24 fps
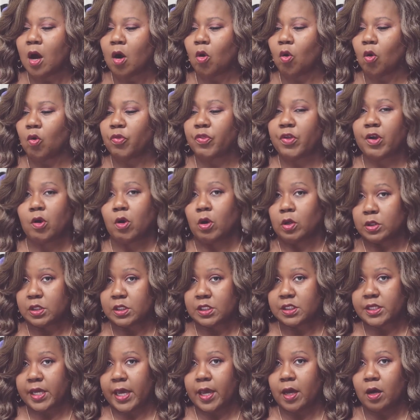or they're on
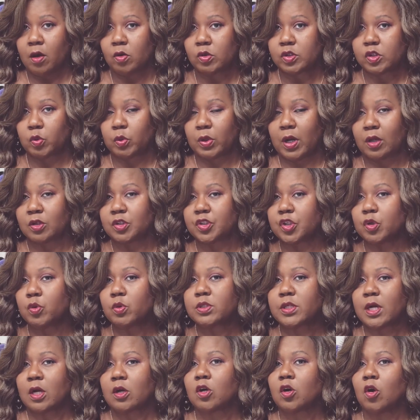sale. So what I'll do
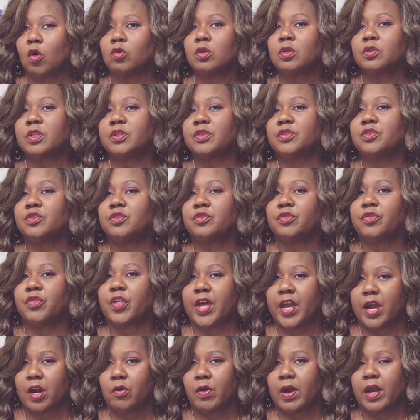is I'll go
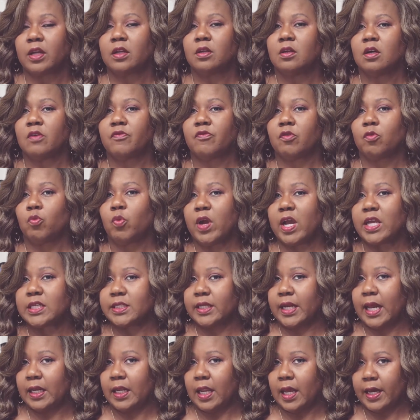there and look for wigs
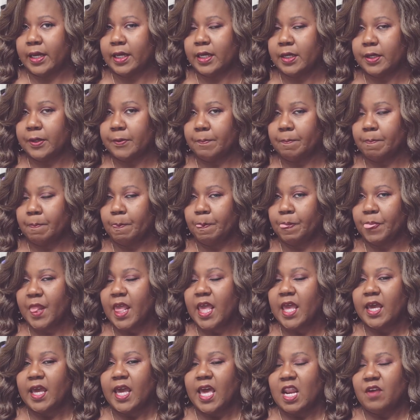that I like.
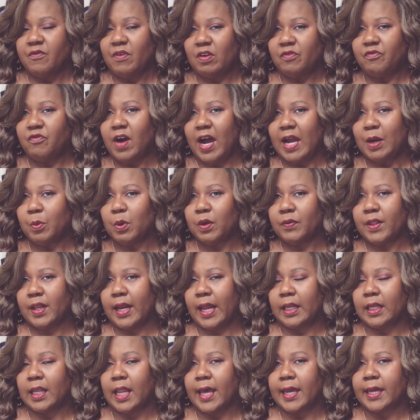And if I find one that
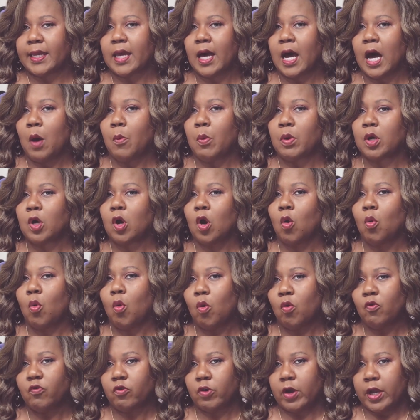I like, I will
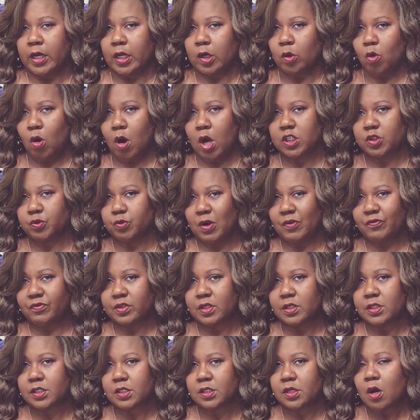go over and
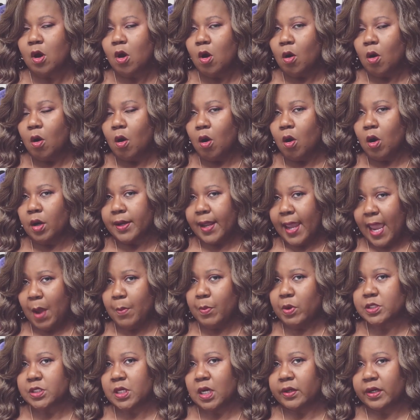cross-reference on
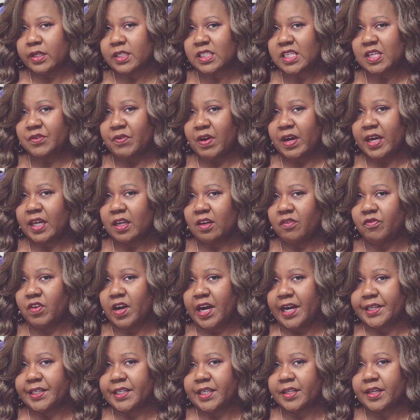Amazon and see if I can
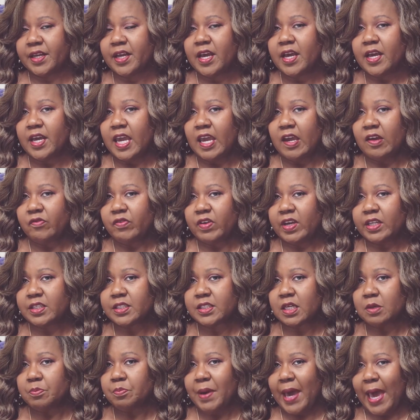find it. If
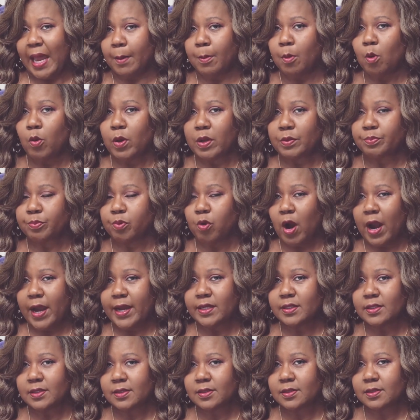it's compatible with
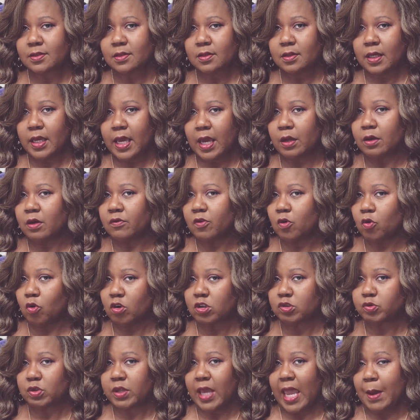price, and of
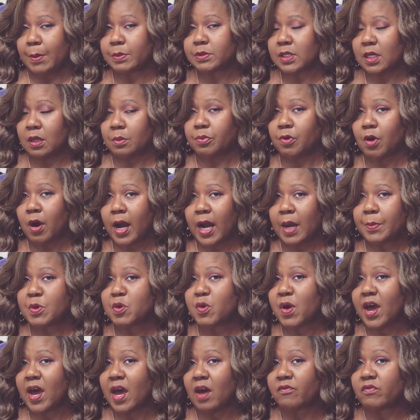course with Amazon Prime,
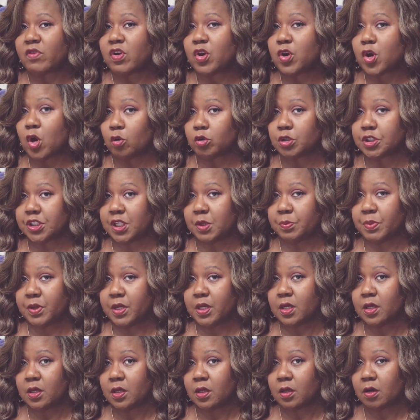you have no
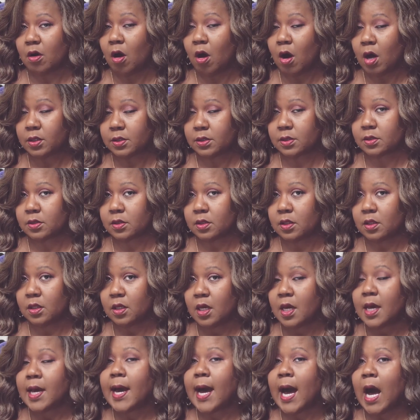shipping cost,
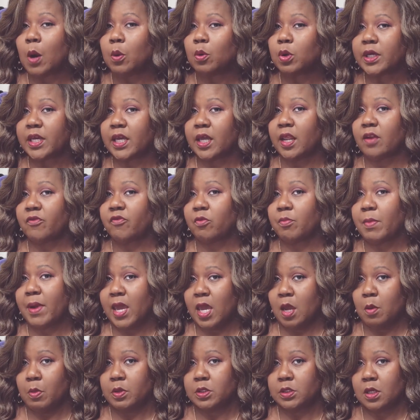I will get it from
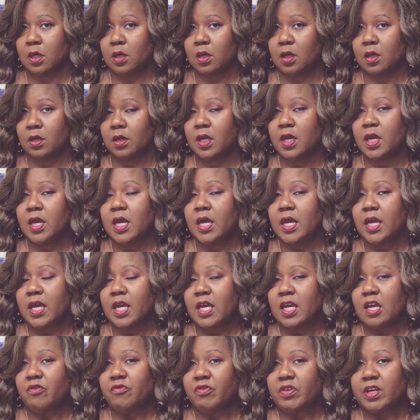Amazon.
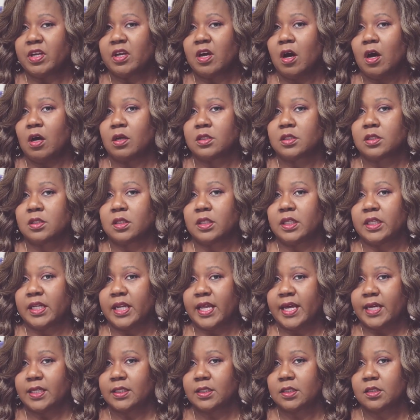If it costs
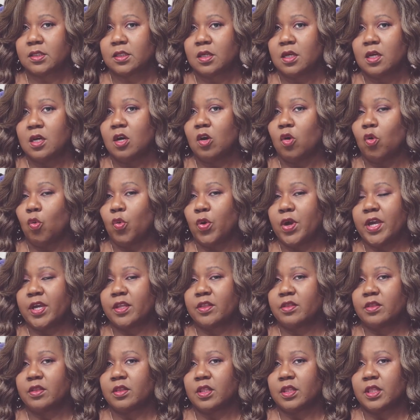less
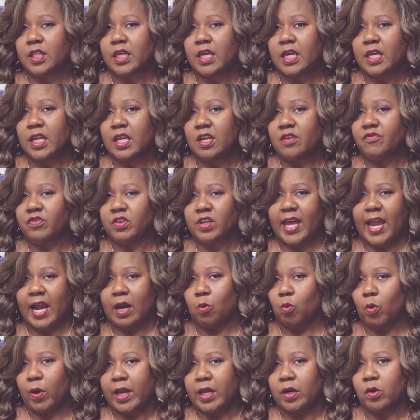with any
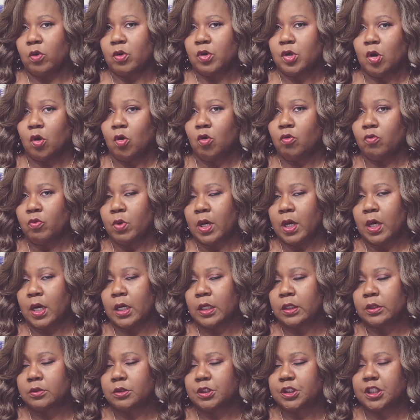flat rate or
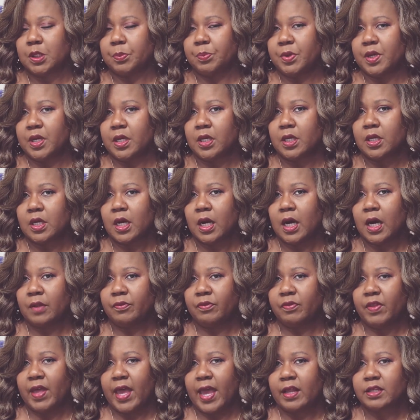no shipping
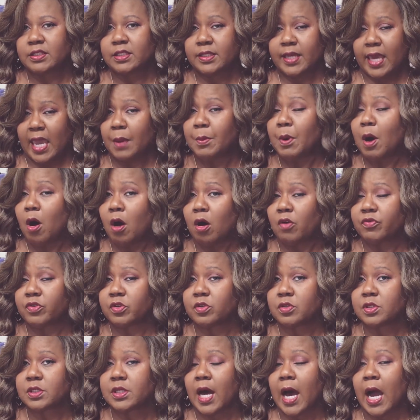that Sam
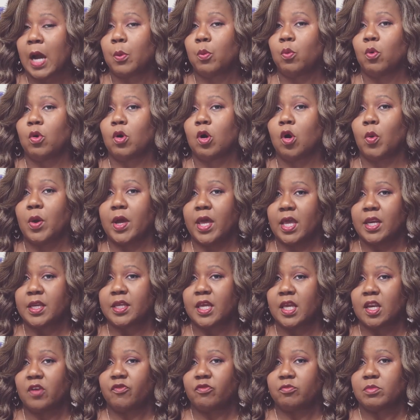offers, I will go ahead
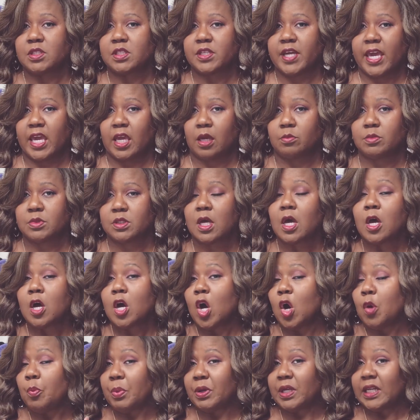and get it from Sam's.
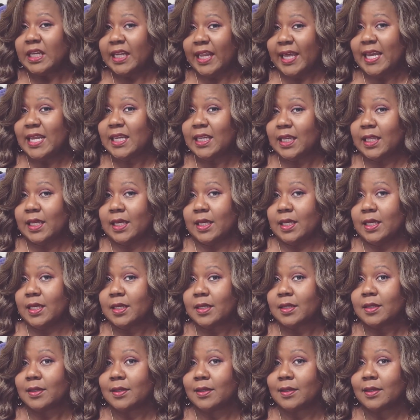But lately,